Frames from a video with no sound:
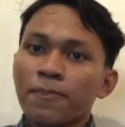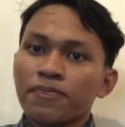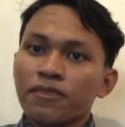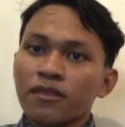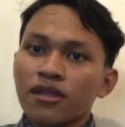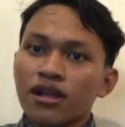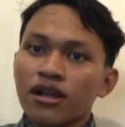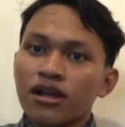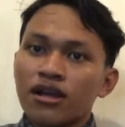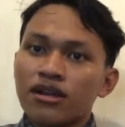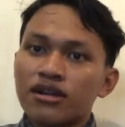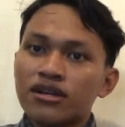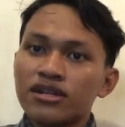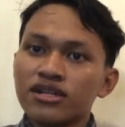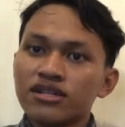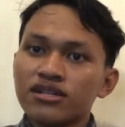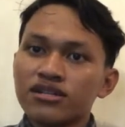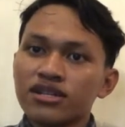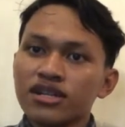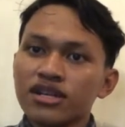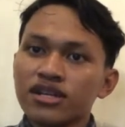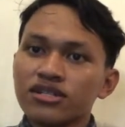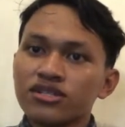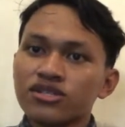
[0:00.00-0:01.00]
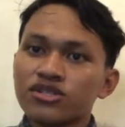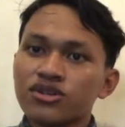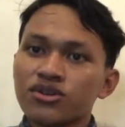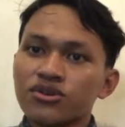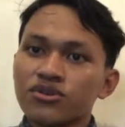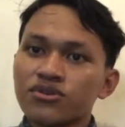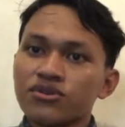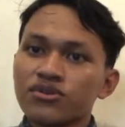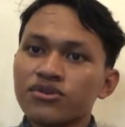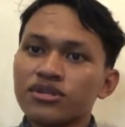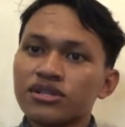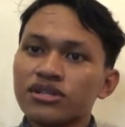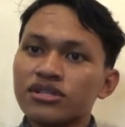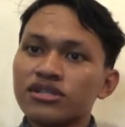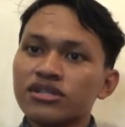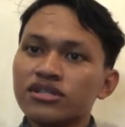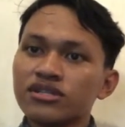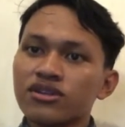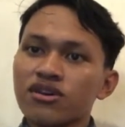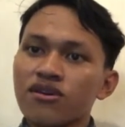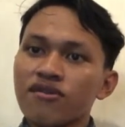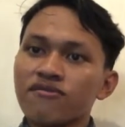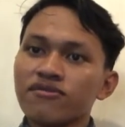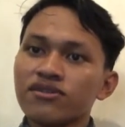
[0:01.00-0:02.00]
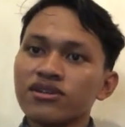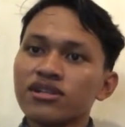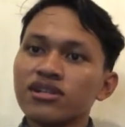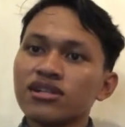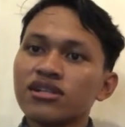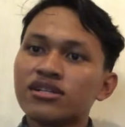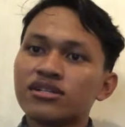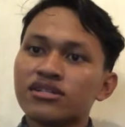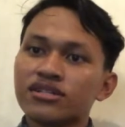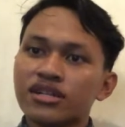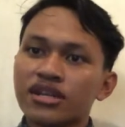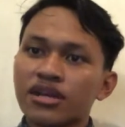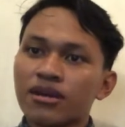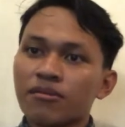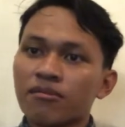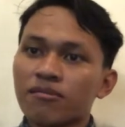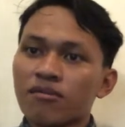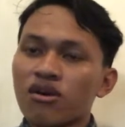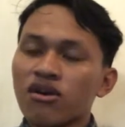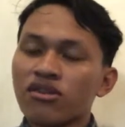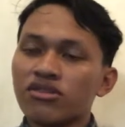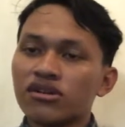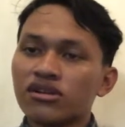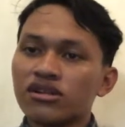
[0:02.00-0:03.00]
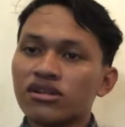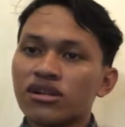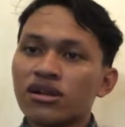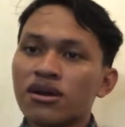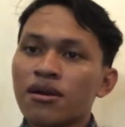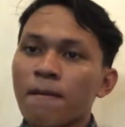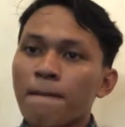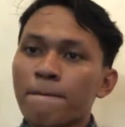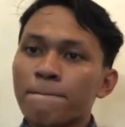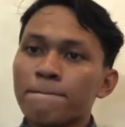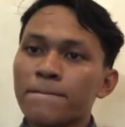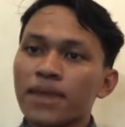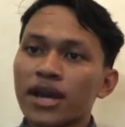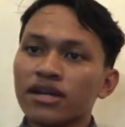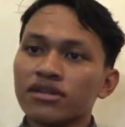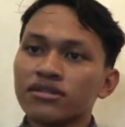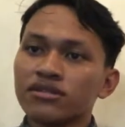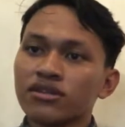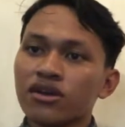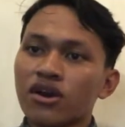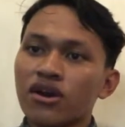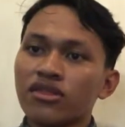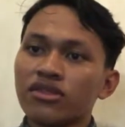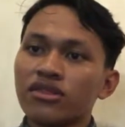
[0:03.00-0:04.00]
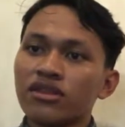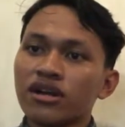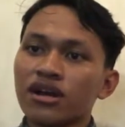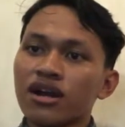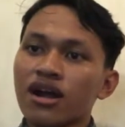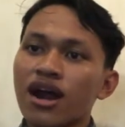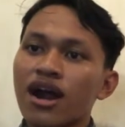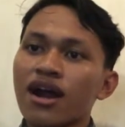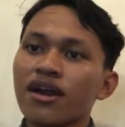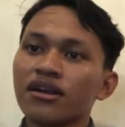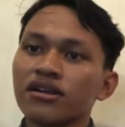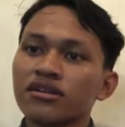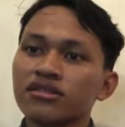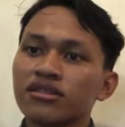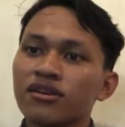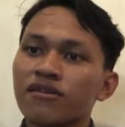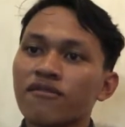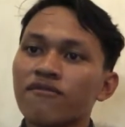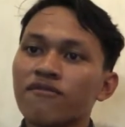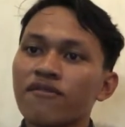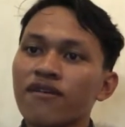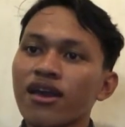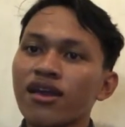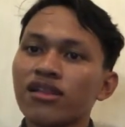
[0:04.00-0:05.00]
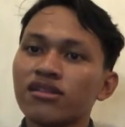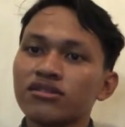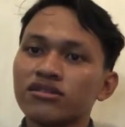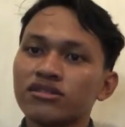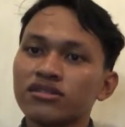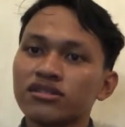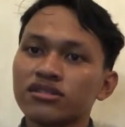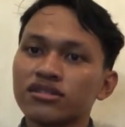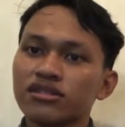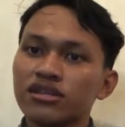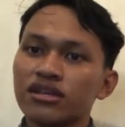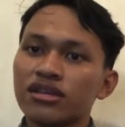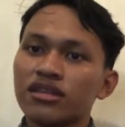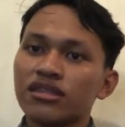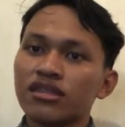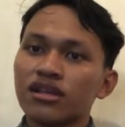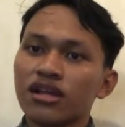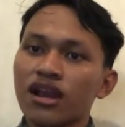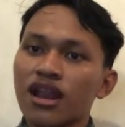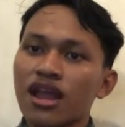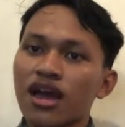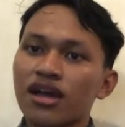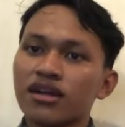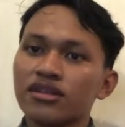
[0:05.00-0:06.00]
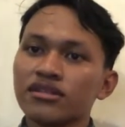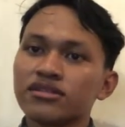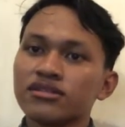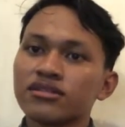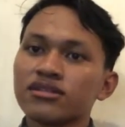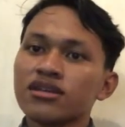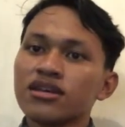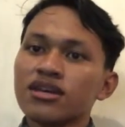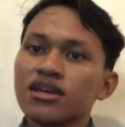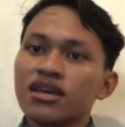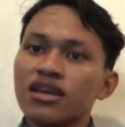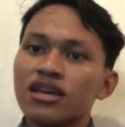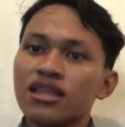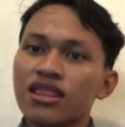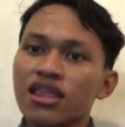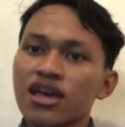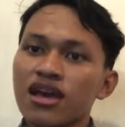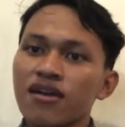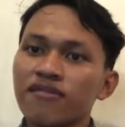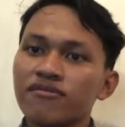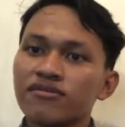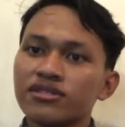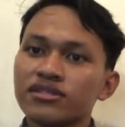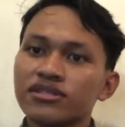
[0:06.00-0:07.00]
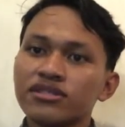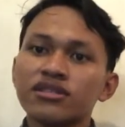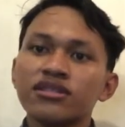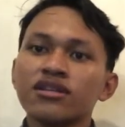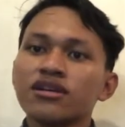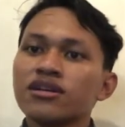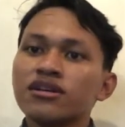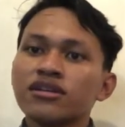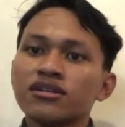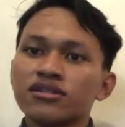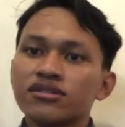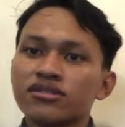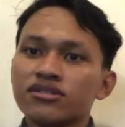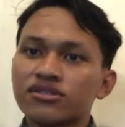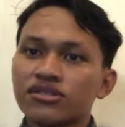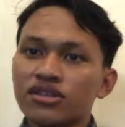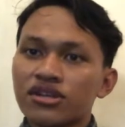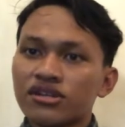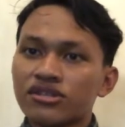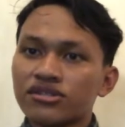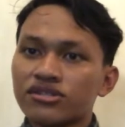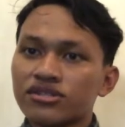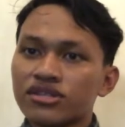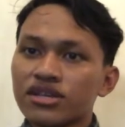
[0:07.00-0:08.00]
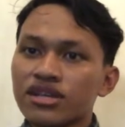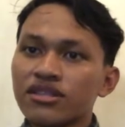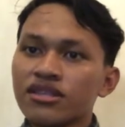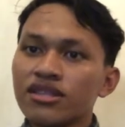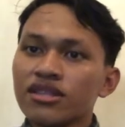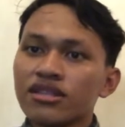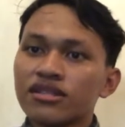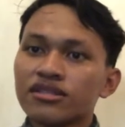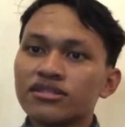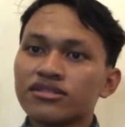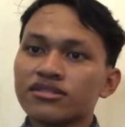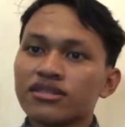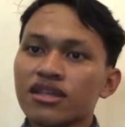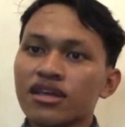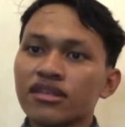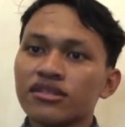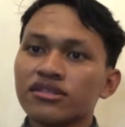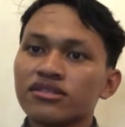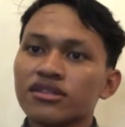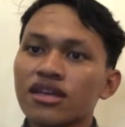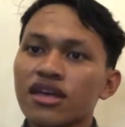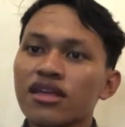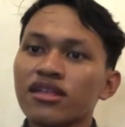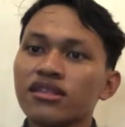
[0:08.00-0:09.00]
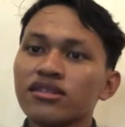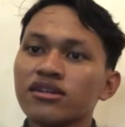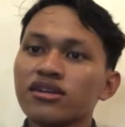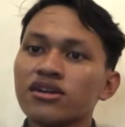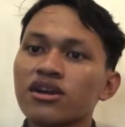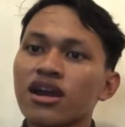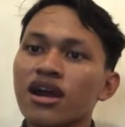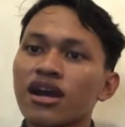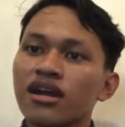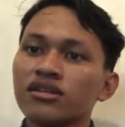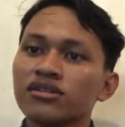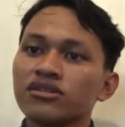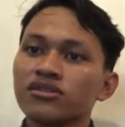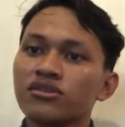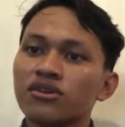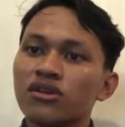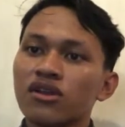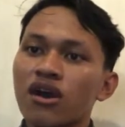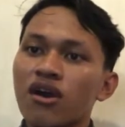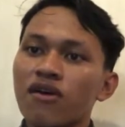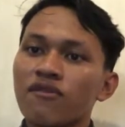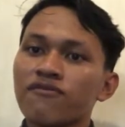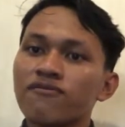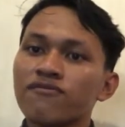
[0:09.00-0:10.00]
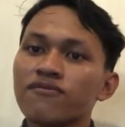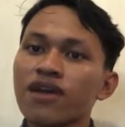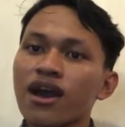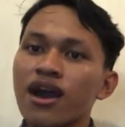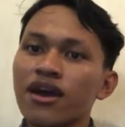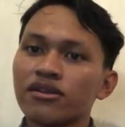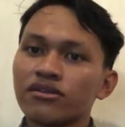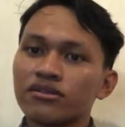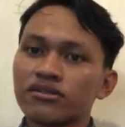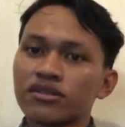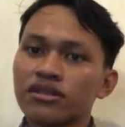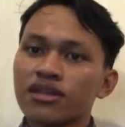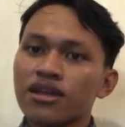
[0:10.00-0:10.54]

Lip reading: Learning Through the Discovery Learning Model based on the character values in class 11, 16 State Senior High School of Garut.